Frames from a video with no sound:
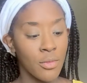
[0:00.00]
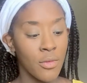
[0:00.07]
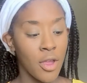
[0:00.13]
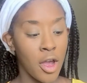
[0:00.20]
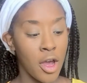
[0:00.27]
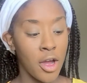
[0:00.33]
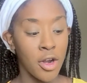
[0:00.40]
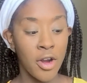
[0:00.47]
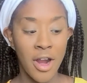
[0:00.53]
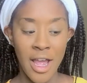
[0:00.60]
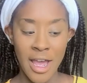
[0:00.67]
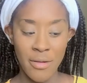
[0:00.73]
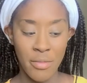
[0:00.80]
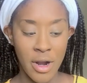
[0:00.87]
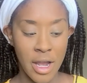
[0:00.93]
on her
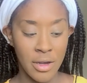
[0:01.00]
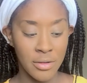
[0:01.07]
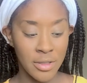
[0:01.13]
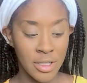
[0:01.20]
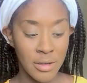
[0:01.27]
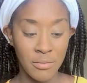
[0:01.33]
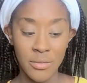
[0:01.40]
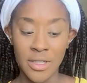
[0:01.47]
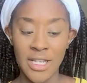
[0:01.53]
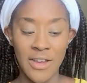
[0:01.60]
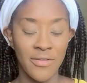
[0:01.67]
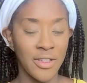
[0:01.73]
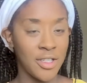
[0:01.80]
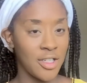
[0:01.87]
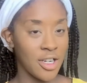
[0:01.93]
eyebrows. I'm
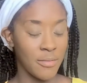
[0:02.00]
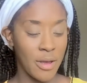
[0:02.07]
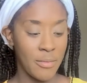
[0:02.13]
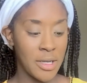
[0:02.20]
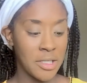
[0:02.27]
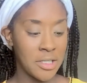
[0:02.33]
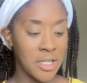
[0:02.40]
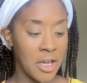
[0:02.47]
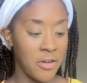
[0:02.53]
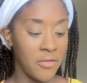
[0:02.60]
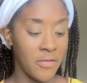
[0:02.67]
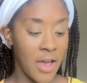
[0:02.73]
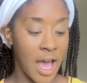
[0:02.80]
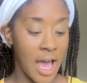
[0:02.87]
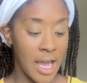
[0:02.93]
definitely talking about
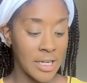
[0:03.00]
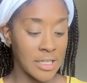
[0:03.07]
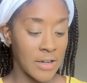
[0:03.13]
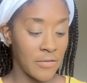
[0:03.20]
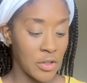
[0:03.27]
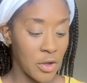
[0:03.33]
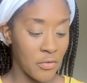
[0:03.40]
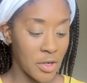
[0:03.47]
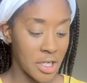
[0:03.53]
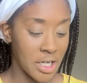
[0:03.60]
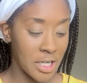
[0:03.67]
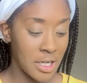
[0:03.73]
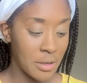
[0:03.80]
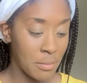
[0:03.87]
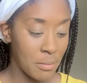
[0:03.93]
myself. I definitely
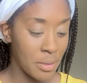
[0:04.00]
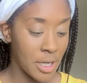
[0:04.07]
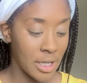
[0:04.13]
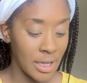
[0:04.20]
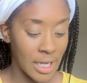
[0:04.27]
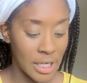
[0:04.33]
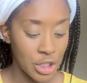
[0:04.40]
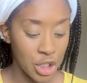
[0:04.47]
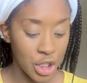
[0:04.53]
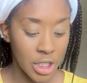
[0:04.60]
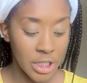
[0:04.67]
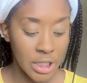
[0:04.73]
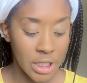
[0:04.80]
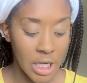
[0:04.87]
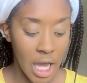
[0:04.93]
overdid it, but let's
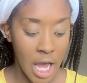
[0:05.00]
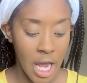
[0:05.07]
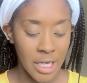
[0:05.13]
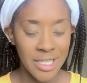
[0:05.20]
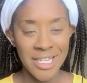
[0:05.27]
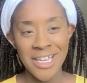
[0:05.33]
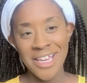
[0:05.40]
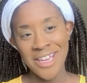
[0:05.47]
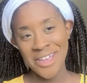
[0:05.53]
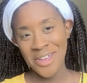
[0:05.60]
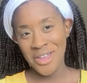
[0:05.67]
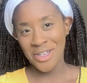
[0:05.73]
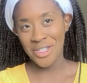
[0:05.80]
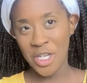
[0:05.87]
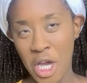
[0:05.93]
just not
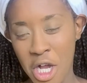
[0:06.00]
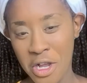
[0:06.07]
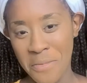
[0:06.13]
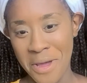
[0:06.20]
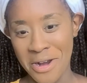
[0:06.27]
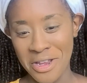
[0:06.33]
talk about